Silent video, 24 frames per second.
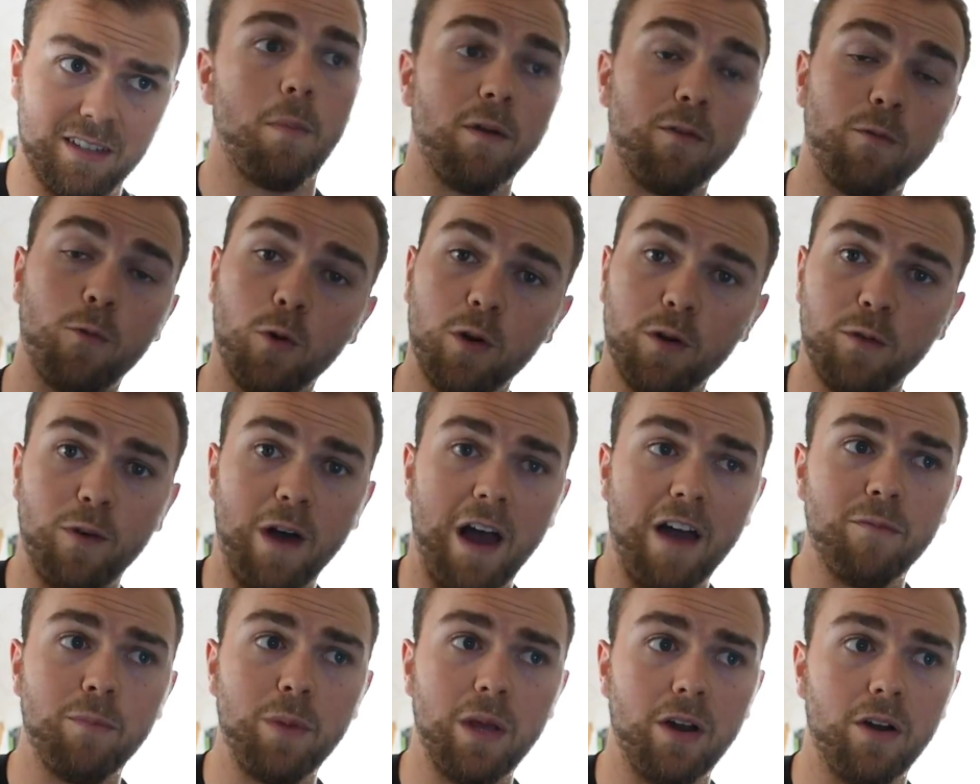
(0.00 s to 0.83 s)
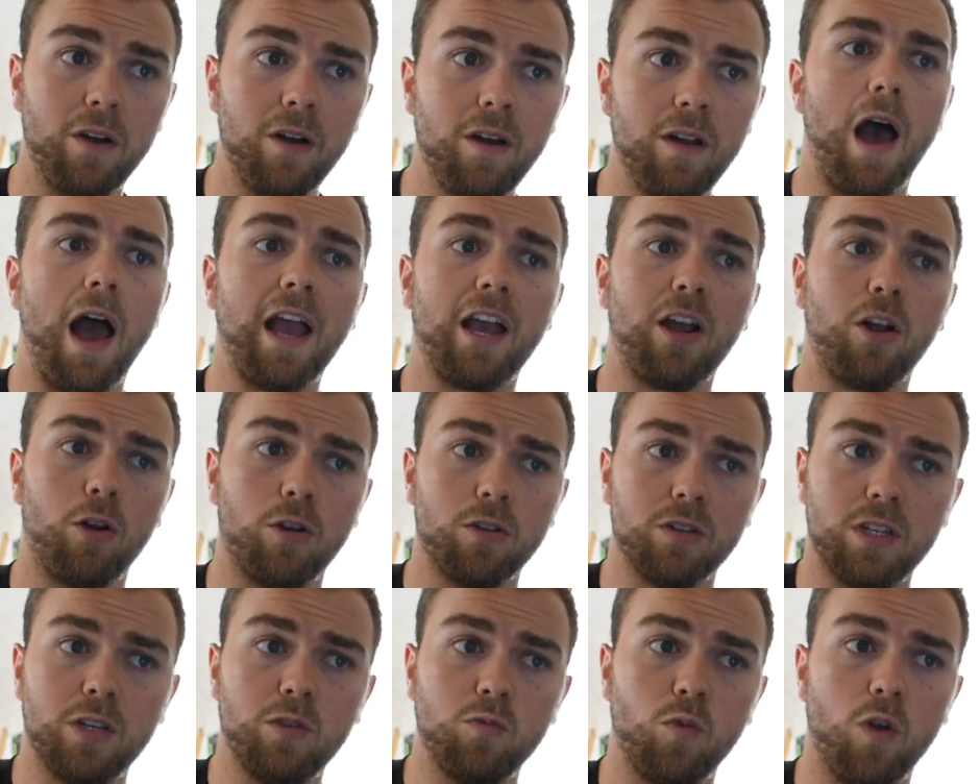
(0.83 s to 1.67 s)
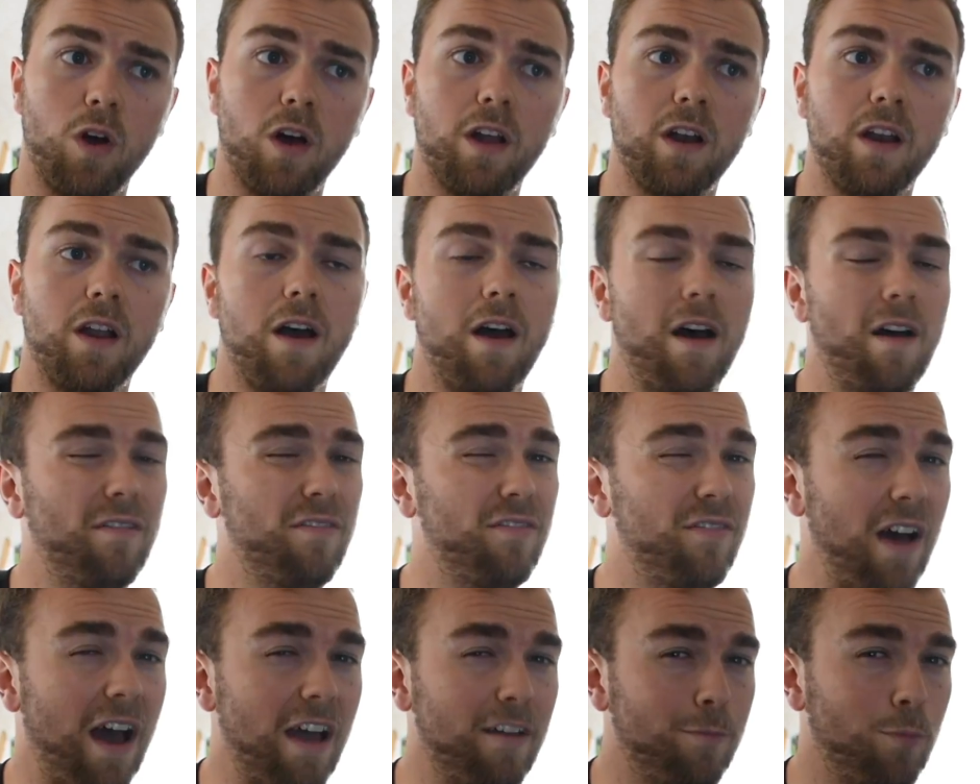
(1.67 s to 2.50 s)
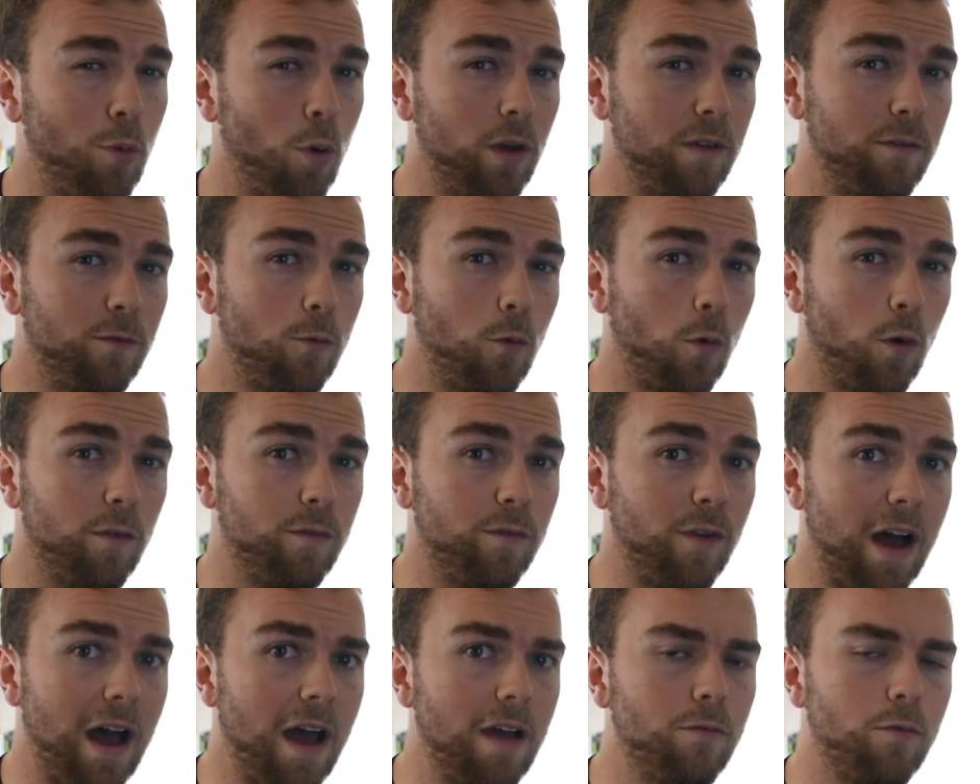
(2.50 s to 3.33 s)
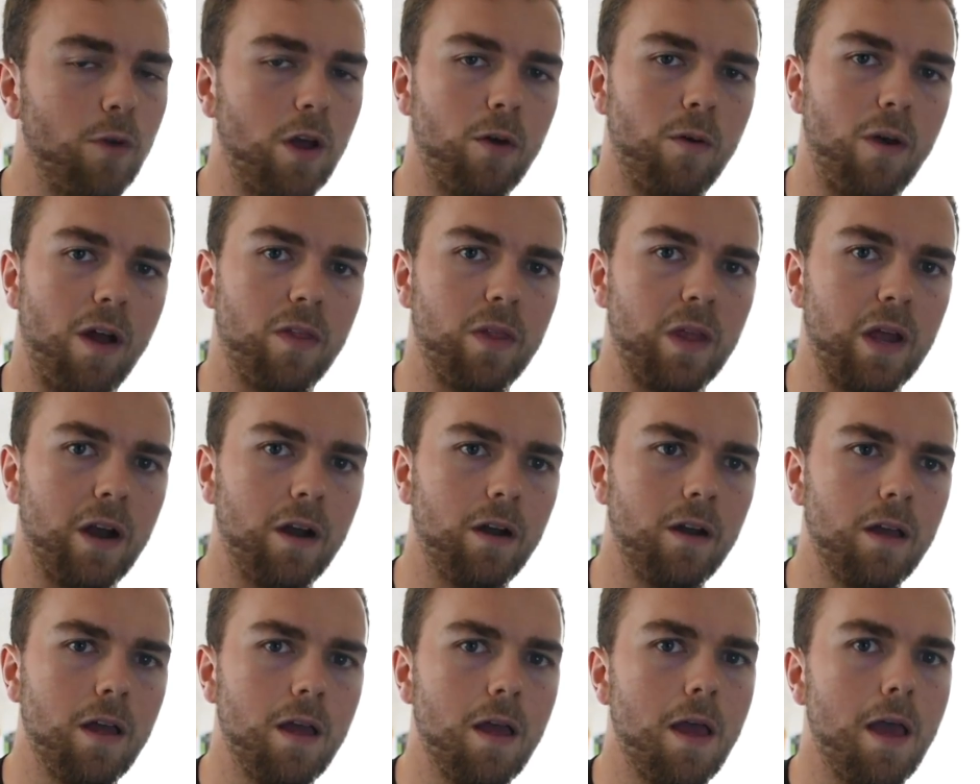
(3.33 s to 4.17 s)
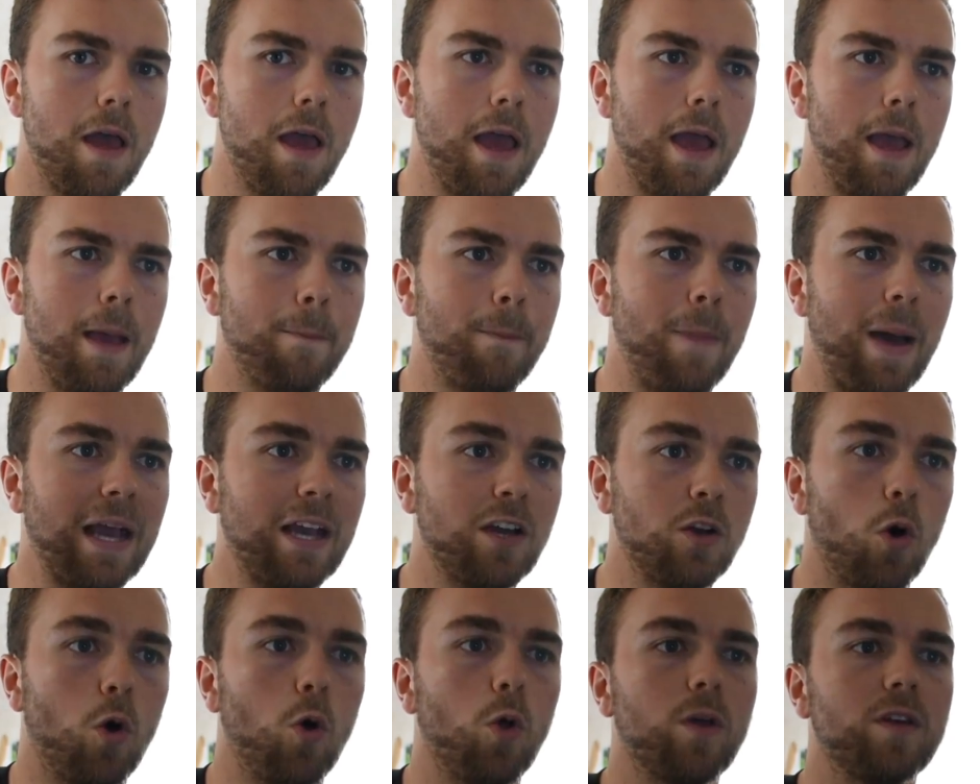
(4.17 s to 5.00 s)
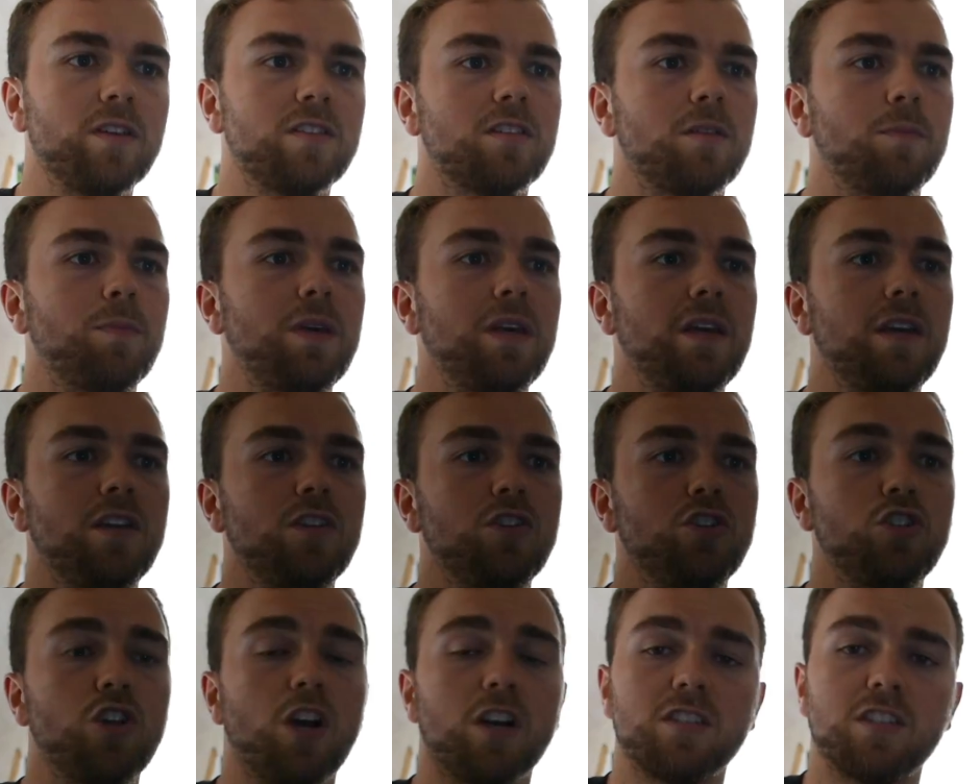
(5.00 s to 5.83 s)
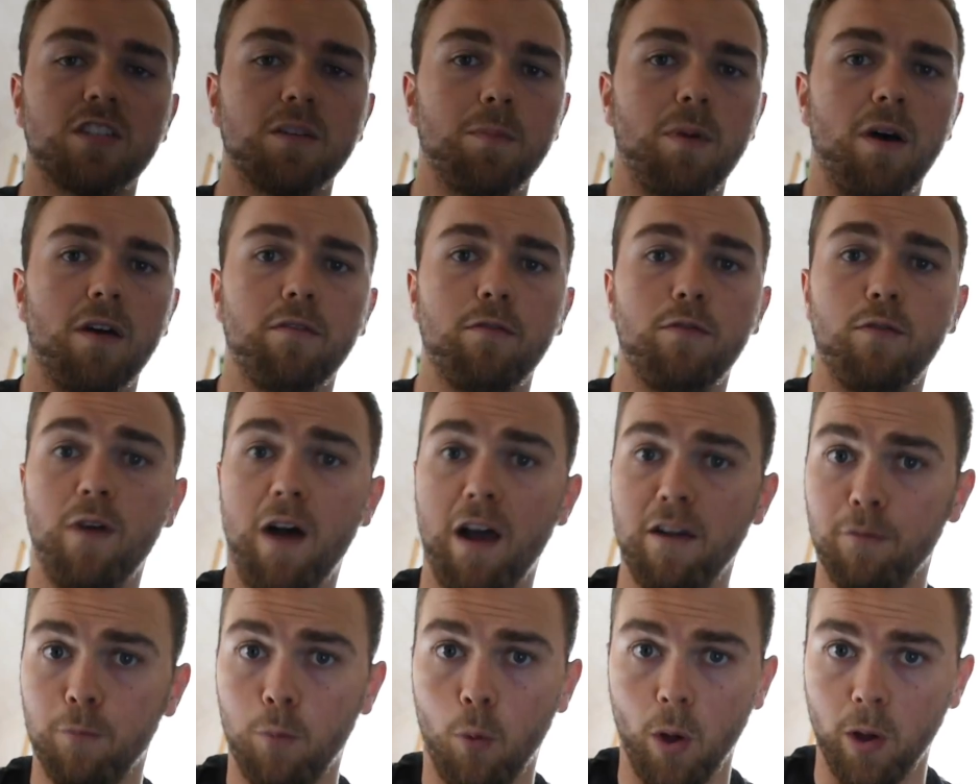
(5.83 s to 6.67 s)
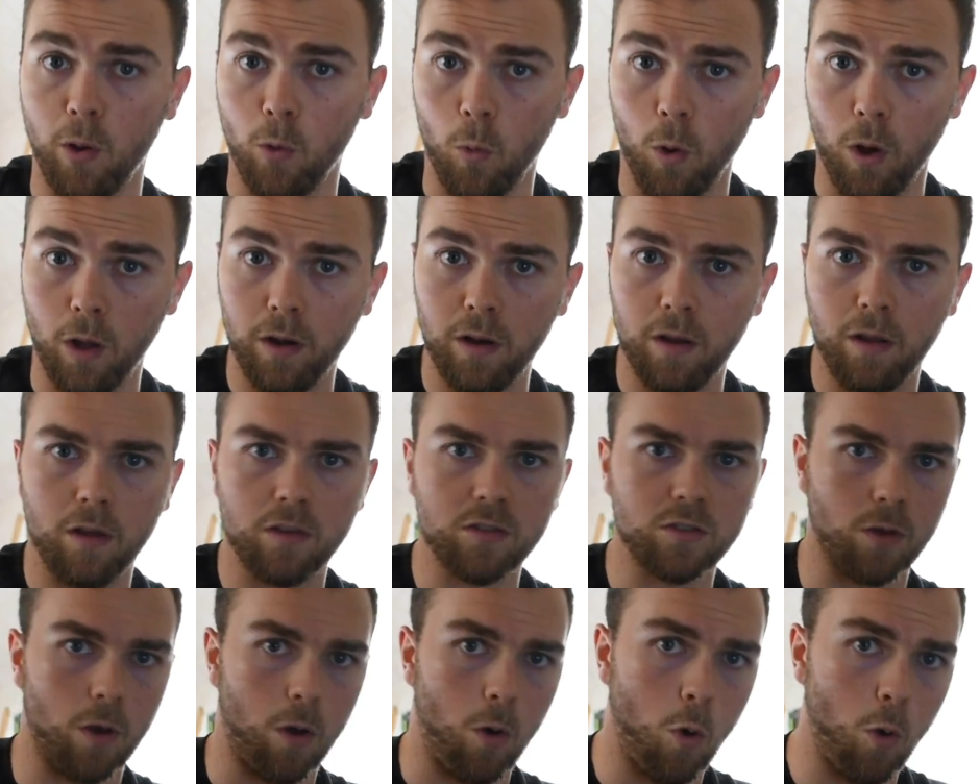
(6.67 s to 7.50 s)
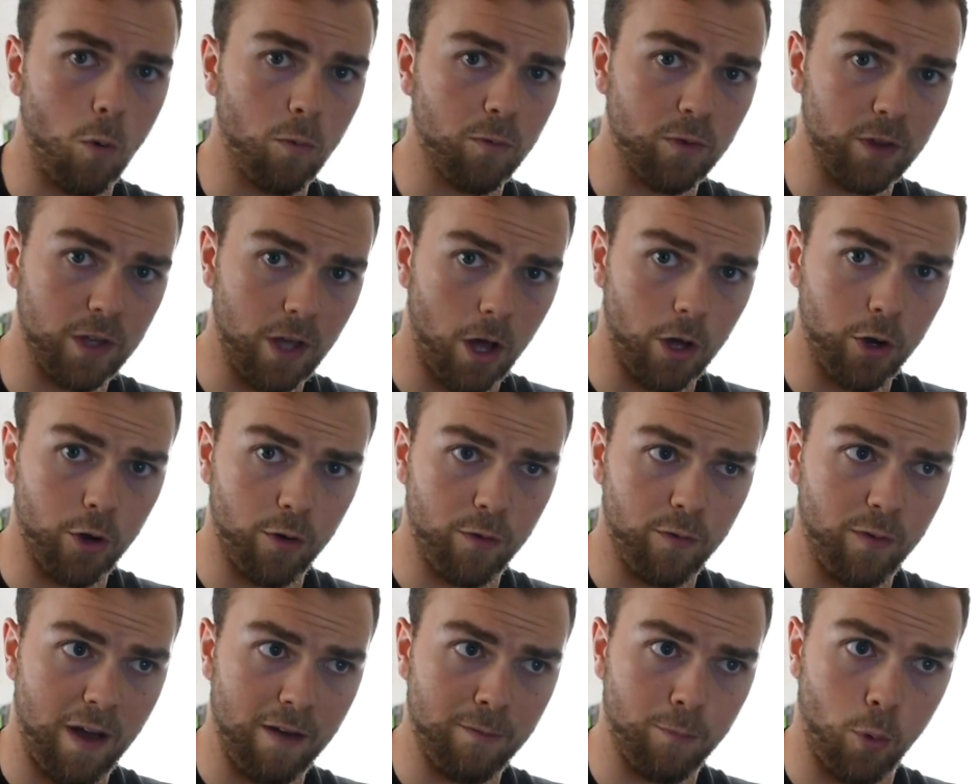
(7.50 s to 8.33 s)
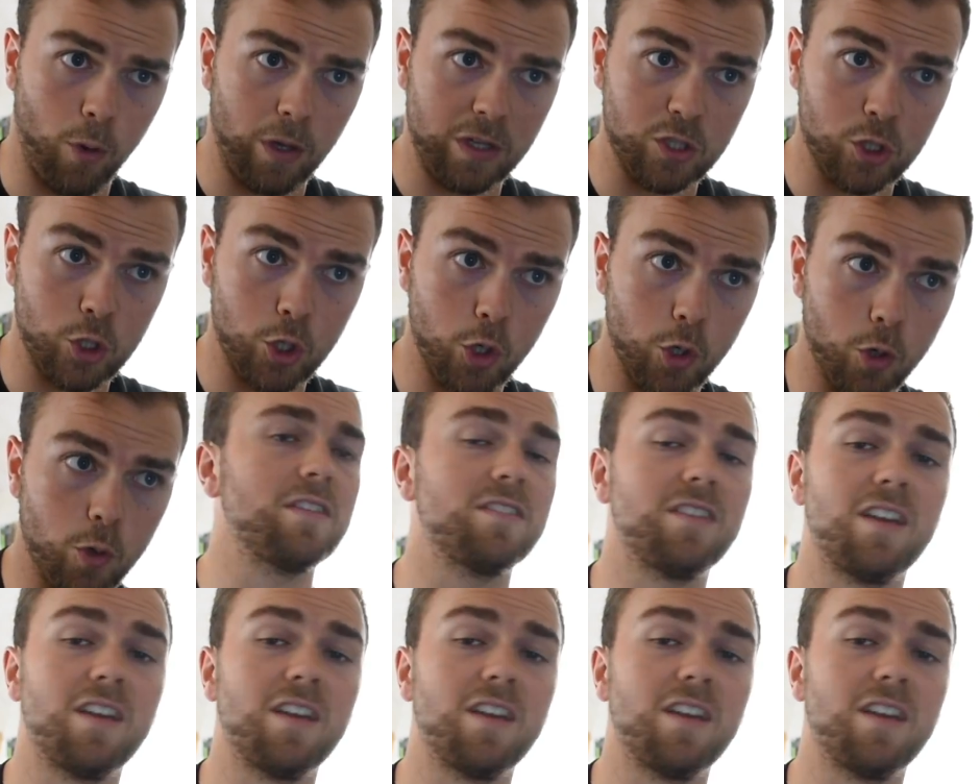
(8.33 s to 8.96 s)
My 45 meter, I currently run a 5.45, right around there, and my goal is to be just above 5.1, so hopefully under 5.2.